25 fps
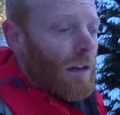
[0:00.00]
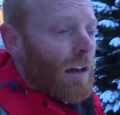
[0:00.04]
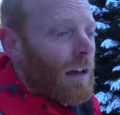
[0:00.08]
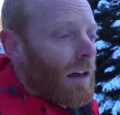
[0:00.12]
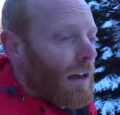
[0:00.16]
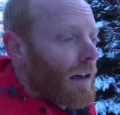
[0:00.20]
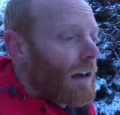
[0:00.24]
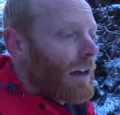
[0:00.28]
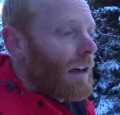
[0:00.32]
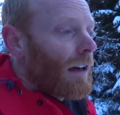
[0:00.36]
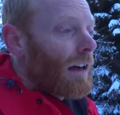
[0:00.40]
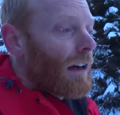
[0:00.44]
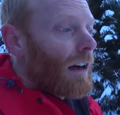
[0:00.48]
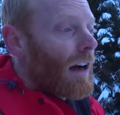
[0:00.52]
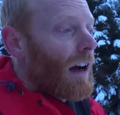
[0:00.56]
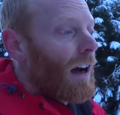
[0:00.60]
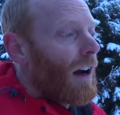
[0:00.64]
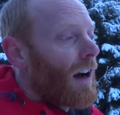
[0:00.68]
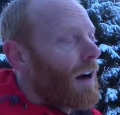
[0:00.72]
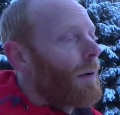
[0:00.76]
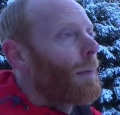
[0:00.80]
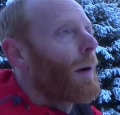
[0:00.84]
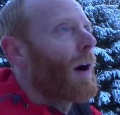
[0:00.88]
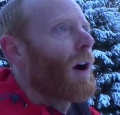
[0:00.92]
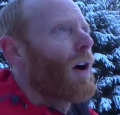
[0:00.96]

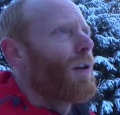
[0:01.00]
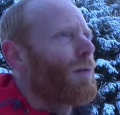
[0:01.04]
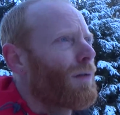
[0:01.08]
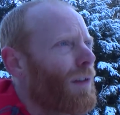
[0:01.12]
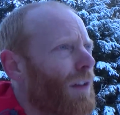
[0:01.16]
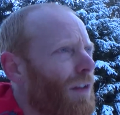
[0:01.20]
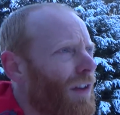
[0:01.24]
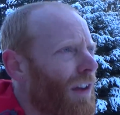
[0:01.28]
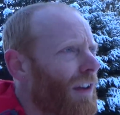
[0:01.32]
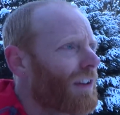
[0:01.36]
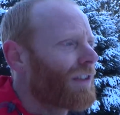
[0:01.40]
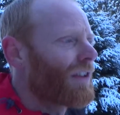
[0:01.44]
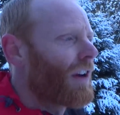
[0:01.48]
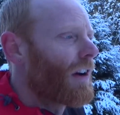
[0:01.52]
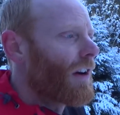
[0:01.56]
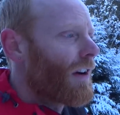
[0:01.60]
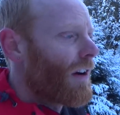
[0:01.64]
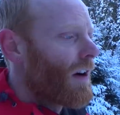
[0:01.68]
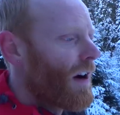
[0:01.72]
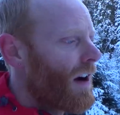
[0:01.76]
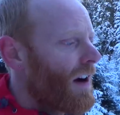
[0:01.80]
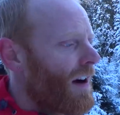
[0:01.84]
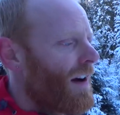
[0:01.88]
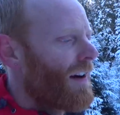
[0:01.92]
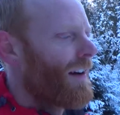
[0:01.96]
But hopefully things are
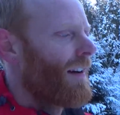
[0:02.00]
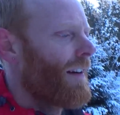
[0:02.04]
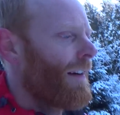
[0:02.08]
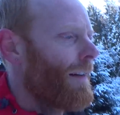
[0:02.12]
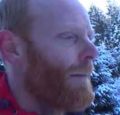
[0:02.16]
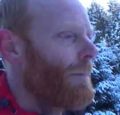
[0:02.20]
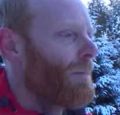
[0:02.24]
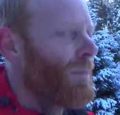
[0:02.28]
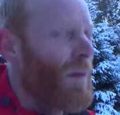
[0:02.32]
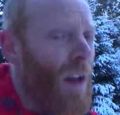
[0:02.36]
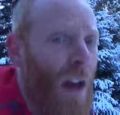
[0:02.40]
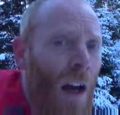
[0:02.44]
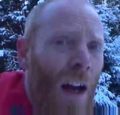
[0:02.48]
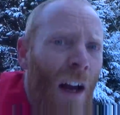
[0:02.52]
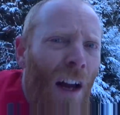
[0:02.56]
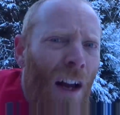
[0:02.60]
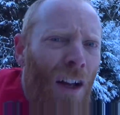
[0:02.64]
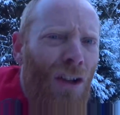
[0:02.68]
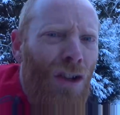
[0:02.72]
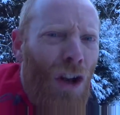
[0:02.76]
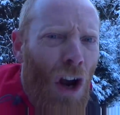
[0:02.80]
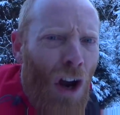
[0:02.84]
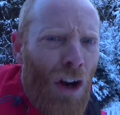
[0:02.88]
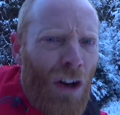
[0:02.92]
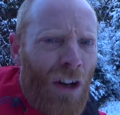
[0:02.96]

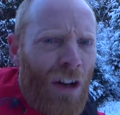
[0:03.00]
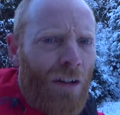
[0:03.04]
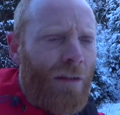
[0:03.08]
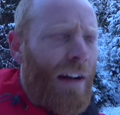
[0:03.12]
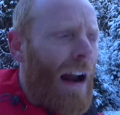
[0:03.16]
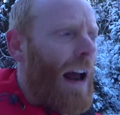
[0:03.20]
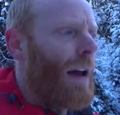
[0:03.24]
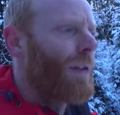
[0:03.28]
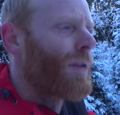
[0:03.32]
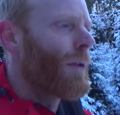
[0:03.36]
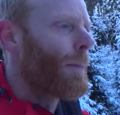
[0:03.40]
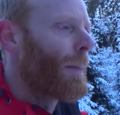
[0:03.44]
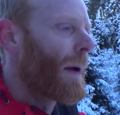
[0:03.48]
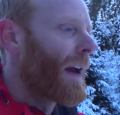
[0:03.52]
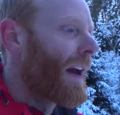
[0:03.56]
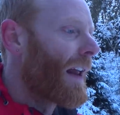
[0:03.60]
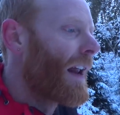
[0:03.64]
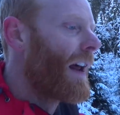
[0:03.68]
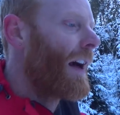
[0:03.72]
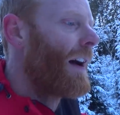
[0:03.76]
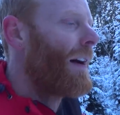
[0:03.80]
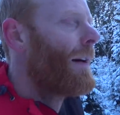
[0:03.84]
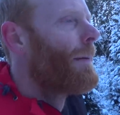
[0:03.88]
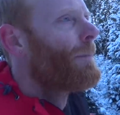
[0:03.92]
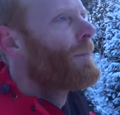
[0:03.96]
turning around a bit.
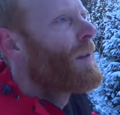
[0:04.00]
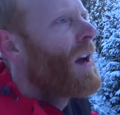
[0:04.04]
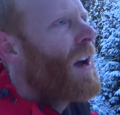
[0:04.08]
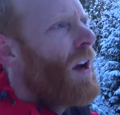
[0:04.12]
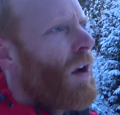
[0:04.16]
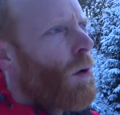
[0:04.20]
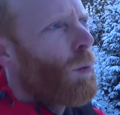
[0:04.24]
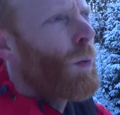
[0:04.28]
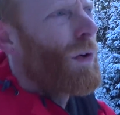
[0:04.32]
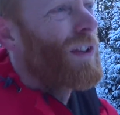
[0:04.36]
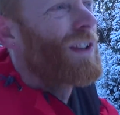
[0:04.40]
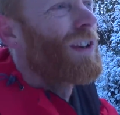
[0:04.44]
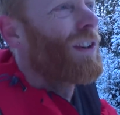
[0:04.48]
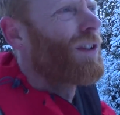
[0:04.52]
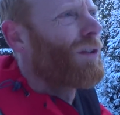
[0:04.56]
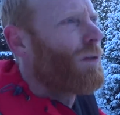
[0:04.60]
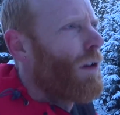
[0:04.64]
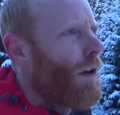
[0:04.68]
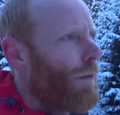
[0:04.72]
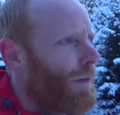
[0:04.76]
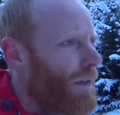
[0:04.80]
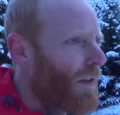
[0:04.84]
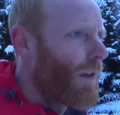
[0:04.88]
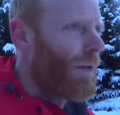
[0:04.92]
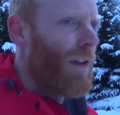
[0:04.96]
Winters are
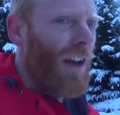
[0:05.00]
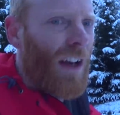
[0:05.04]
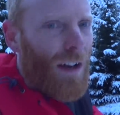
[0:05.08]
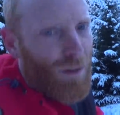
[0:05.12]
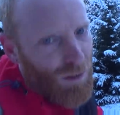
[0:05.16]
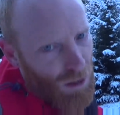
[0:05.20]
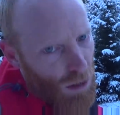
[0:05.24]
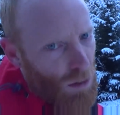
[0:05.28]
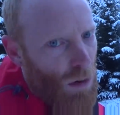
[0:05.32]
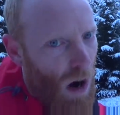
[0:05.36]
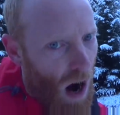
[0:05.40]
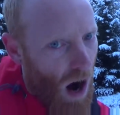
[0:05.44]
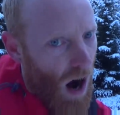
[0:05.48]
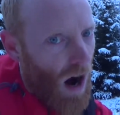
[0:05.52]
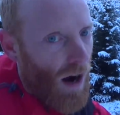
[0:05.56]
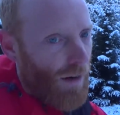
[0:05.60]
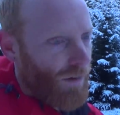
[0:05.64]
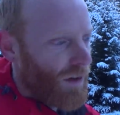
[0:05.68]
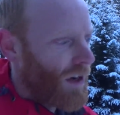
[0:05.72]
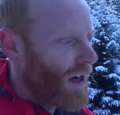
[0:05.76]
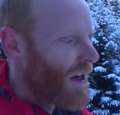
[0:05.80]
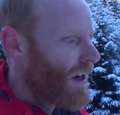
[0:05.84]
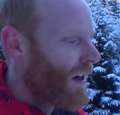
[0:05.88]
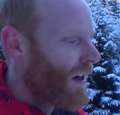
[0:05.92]
often a thing of two halves.